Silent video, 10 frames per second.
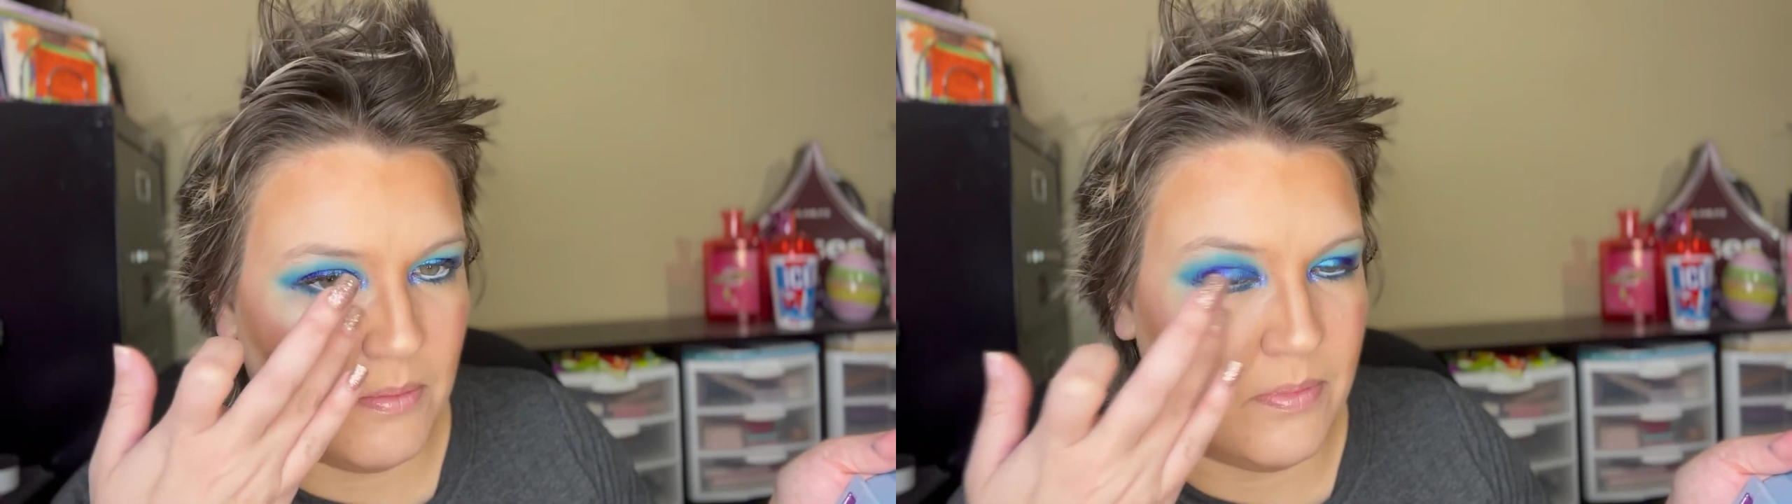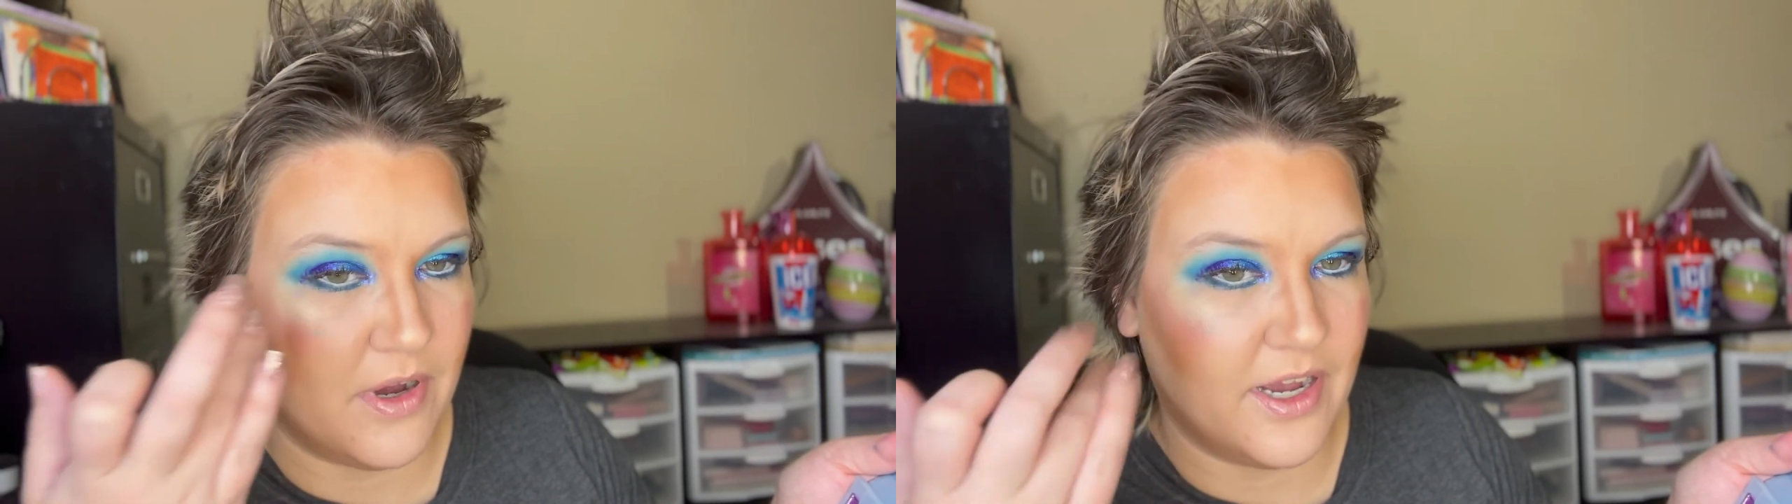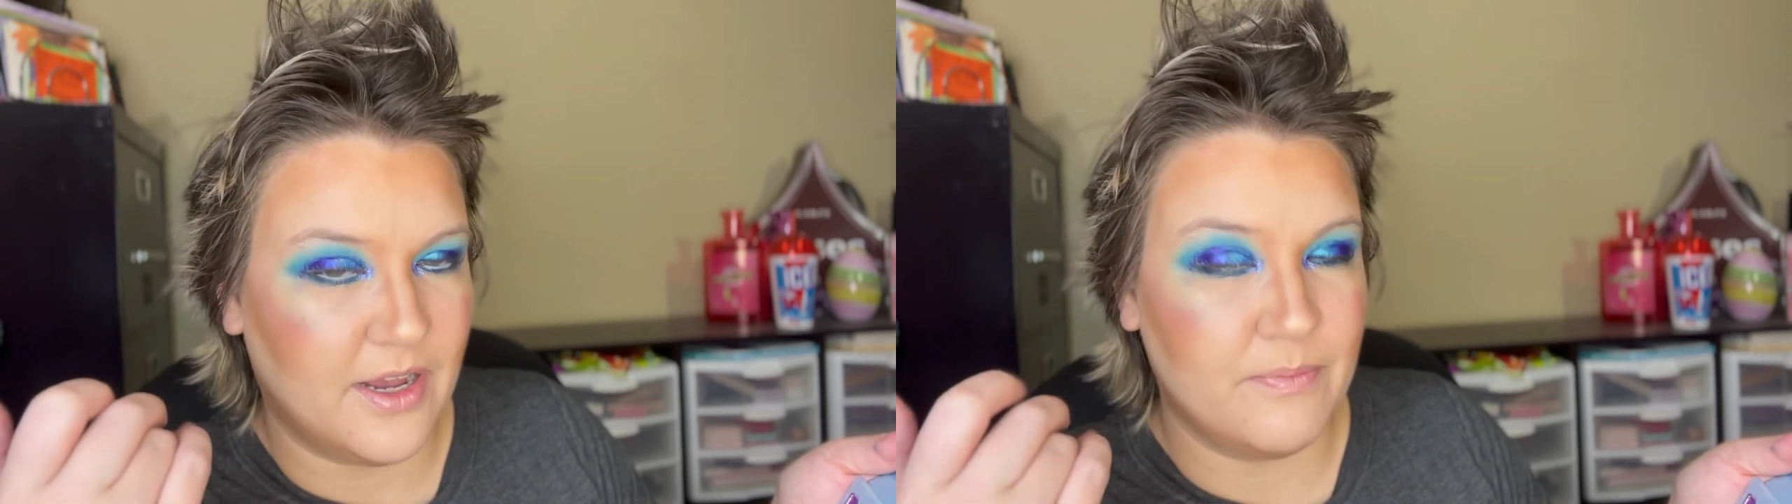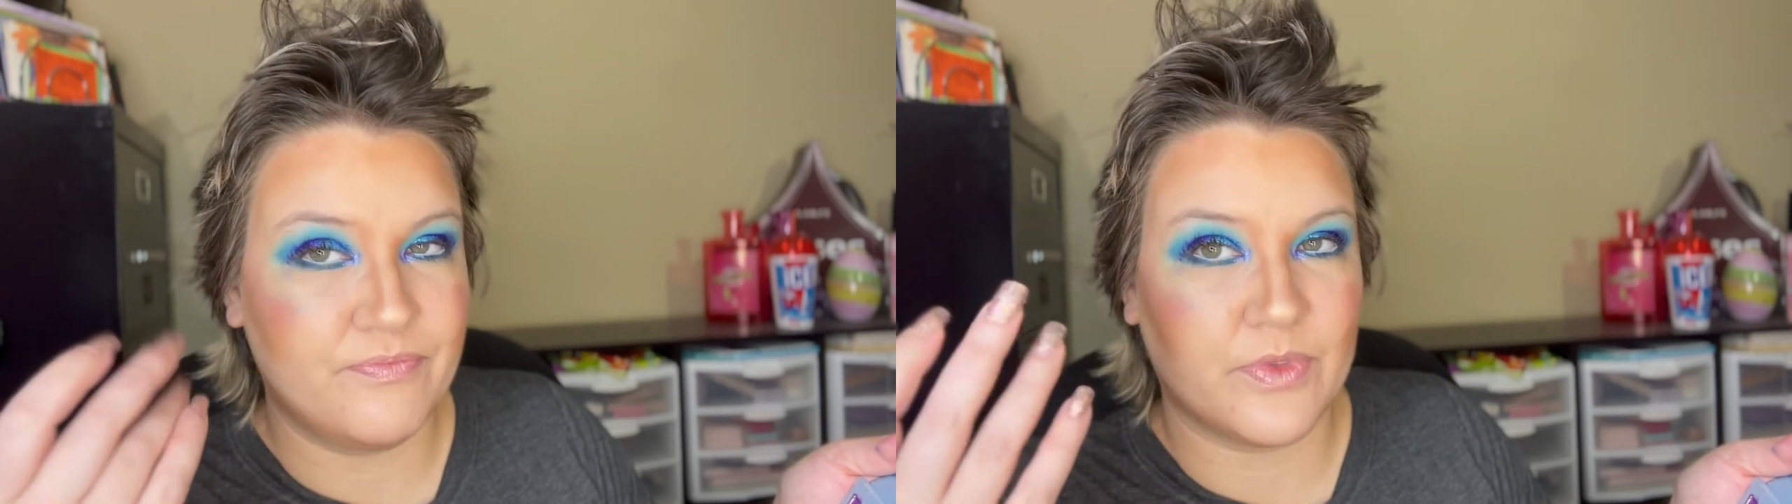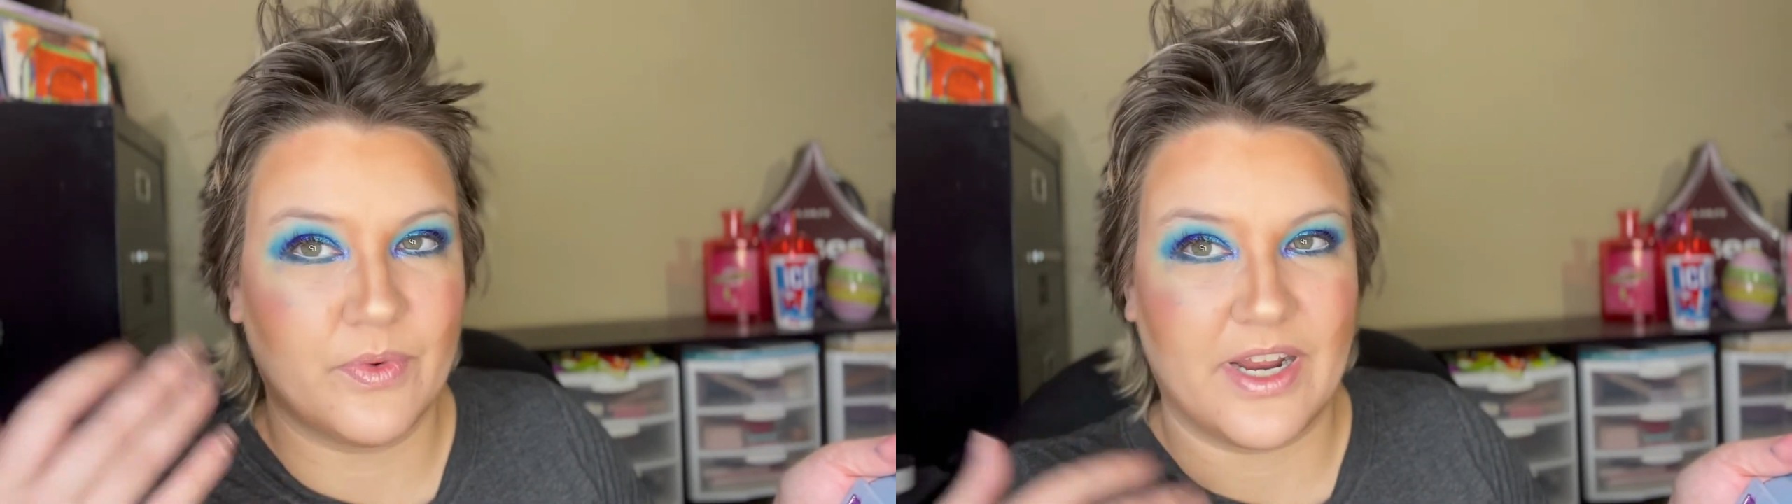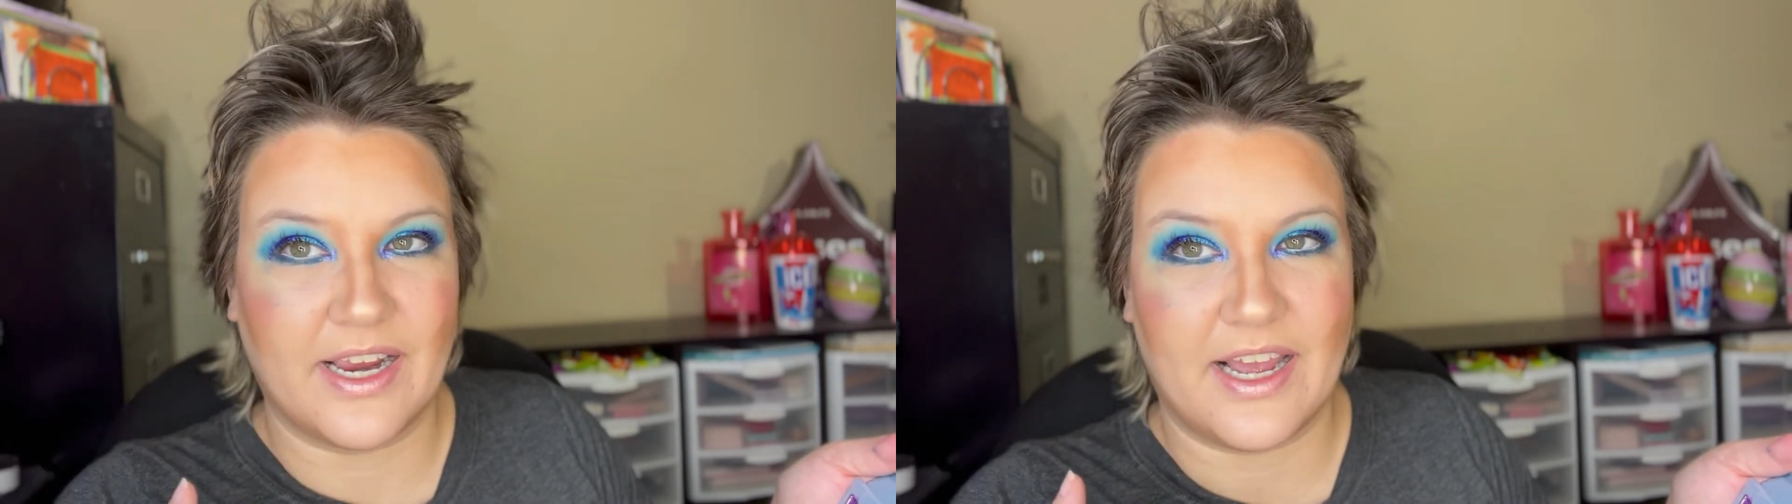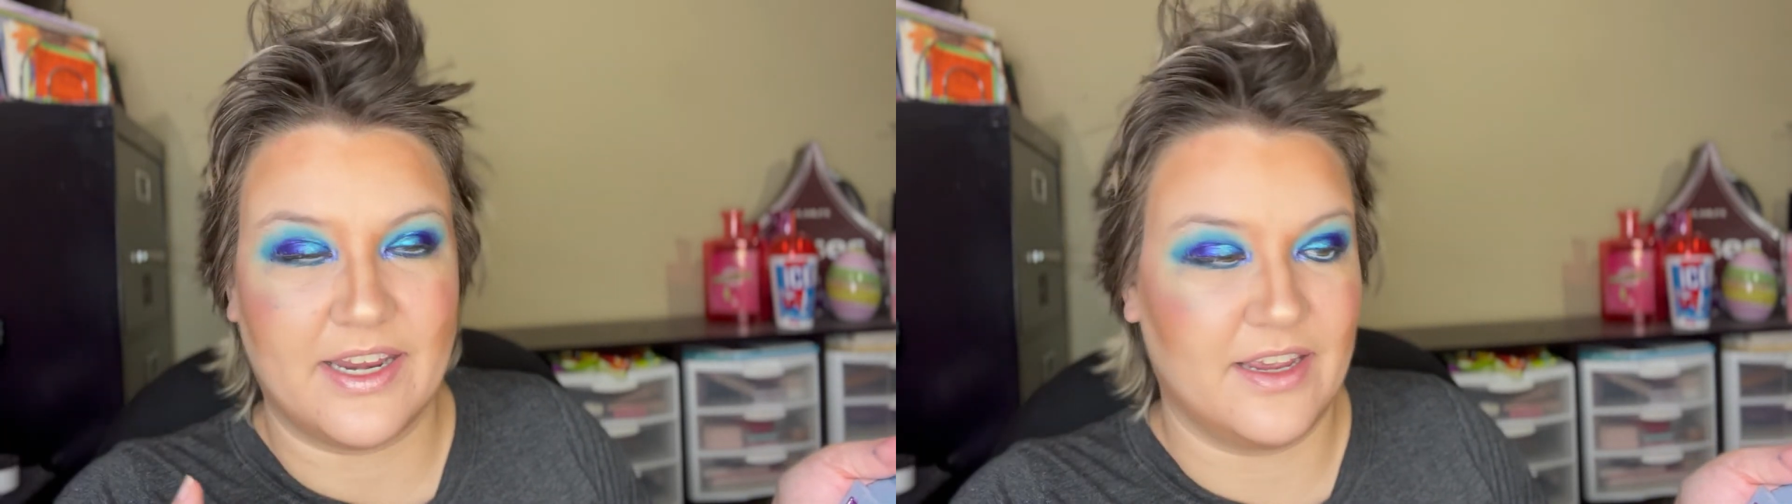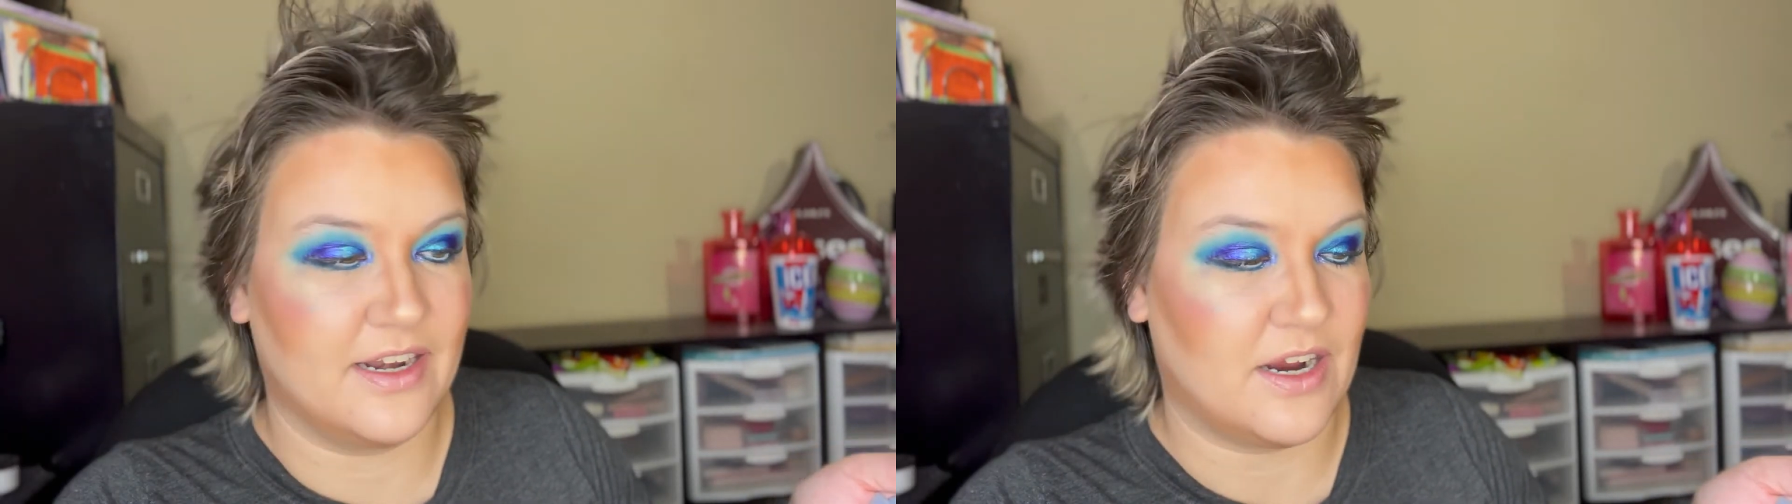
but when I got in,